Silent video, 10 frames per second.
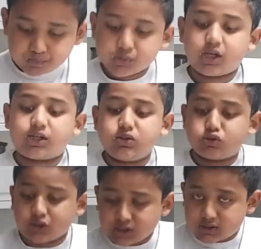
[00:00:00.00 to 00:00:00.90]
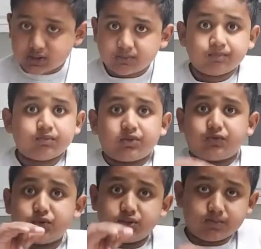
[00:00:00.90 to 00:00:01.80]
I can drink this
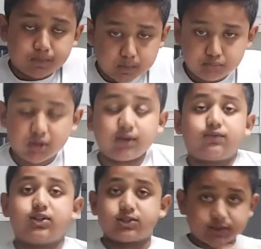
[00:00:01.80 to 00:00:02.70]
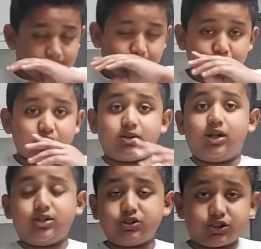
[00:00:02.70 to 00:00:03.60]
for breakfast,
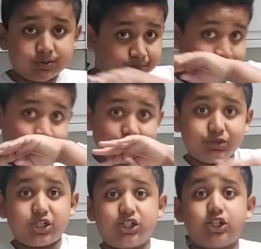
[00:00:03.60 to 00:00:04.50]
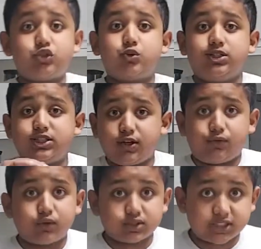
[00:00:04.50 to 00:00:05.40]
lunch, and dinner
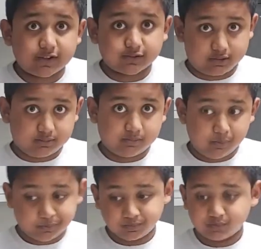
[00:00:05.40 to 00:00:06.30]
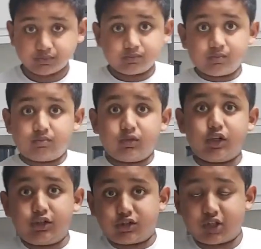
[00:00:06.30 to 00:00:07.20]
24/7.
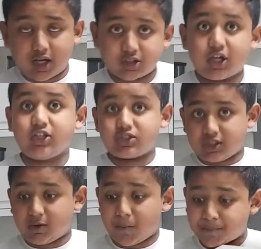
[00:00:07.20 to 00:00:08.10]
It's that tasty.